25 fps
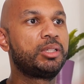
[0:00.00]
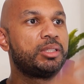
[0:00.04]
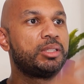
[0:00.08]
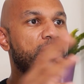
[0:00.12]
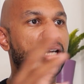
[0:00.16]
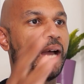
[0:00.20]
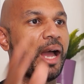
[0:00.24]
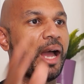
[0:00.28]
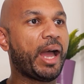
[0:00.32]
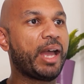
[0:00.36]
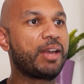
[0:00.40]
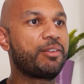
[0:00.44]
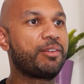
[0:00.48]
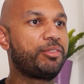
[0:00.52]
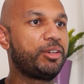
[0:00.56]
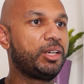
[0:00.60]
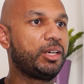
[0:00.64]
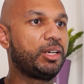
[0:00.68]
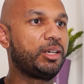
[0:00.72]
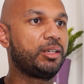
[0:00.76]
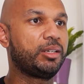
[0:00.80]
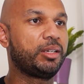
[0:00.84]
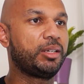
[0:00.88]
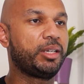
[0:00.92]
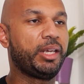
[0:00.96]
to high
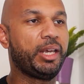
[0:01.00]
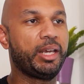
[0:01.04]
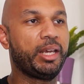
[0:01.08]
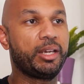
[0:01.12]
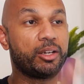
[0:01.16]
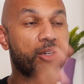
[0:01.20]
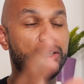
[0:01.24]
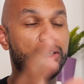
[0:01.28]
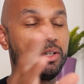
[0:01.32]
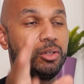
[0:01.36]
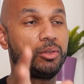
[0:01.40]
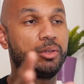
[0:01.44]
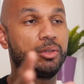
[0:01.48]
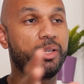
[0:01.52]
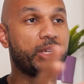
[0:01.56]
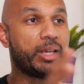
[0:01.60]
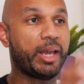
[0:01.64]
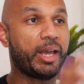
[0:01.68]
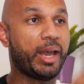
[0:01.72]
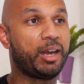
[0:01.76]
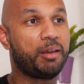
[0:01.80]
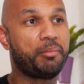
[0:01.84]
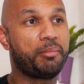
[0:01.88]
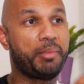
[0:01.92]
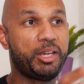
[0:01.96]
fidelity, including
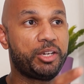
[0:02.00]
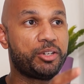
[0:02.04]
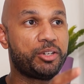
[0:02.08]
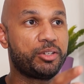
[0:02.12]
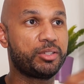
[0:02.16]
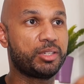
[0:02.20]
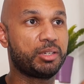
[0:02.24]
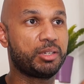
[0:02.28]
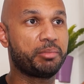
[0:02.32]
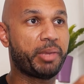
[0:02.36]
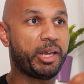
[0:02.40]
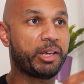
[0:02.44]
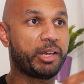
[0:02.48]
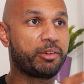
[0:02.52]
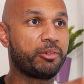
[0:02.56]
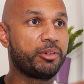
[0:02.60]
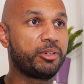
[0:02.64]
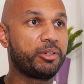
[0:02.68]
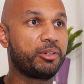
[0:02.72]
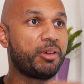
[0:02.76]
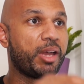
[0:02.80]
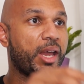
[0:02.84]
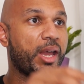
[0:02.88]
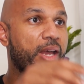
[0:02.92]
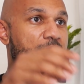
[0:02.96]
animations and micro
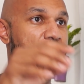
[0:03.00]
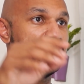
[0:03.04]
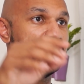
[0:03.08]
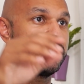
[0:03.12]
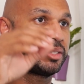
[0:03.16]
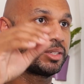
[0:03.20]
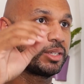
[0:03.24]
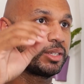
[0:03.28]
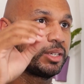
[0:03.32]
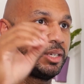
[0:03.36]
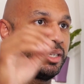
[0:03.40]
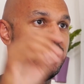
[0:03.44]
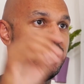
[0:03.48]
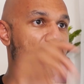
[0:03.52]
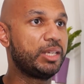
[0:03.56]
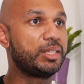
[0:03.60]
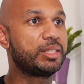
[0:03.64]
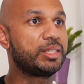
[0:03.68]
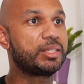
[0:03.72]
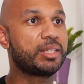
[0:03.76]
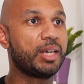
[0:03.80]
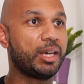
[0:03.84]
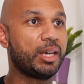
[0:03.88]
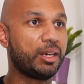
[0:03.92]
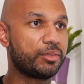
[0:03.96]
interactions
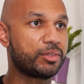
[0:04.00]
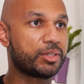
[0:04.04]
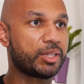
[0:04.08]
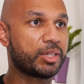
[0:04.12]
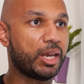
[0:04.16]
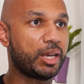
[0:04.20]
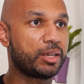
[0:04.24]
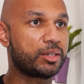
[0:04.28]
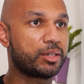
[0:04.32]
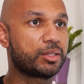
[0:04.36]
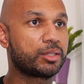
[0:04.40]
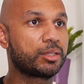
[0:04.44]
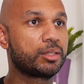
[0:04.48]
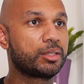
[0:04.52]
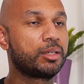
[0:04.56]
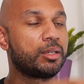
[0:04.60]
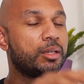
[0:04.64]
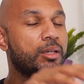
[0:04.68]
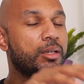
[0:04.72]
inside of Sketch.